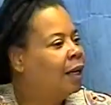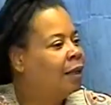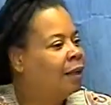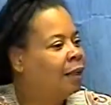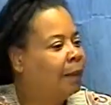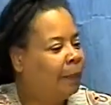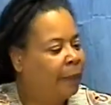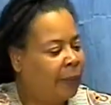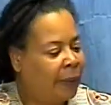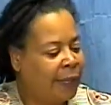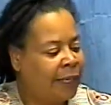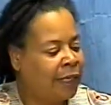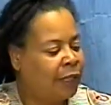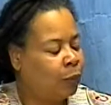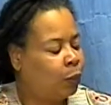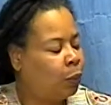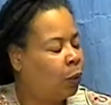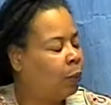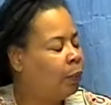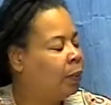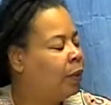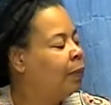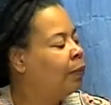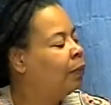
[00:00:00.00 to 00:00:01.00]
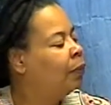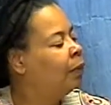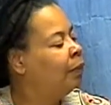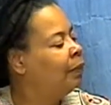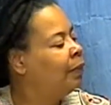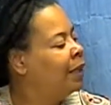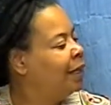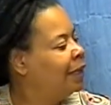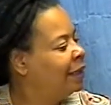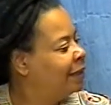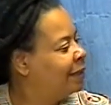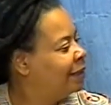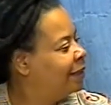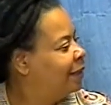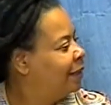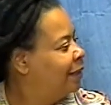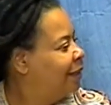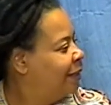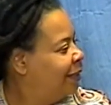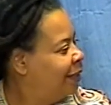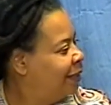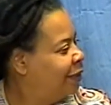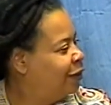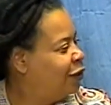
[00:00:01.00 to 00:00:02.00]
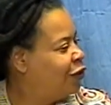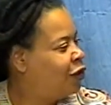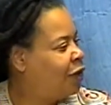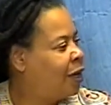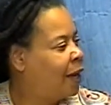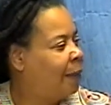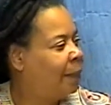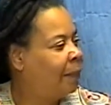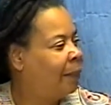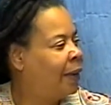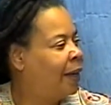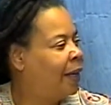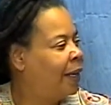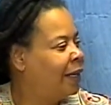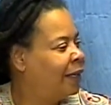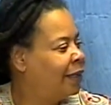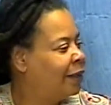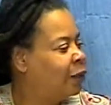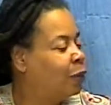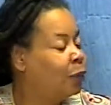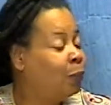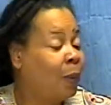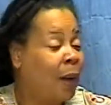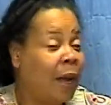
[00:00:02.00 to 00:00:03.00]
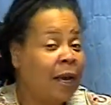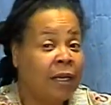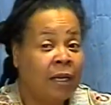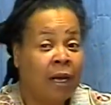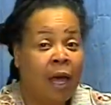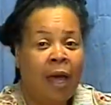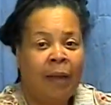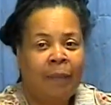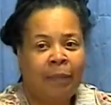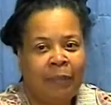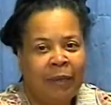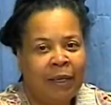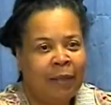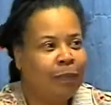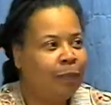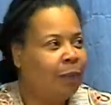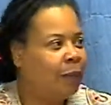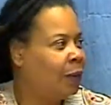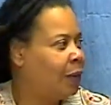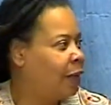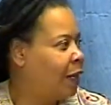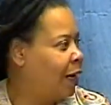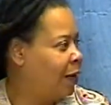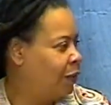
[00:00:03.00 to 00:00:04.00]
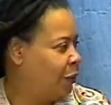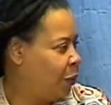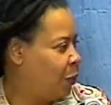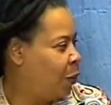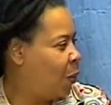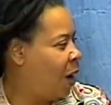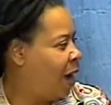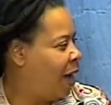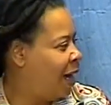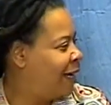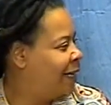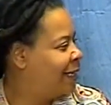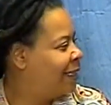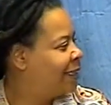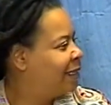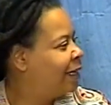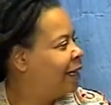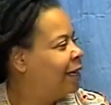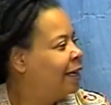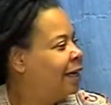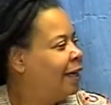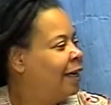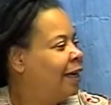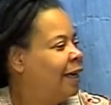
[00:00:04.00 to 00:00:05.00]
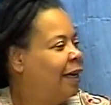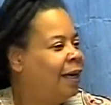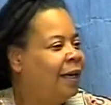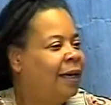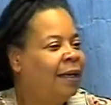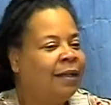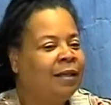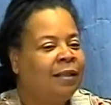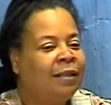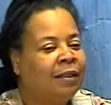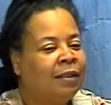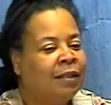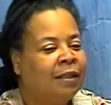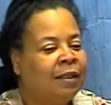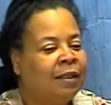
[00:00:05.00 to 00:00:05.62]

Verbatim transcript: the place where people meet in Champaign who might not meet otherwise yes. and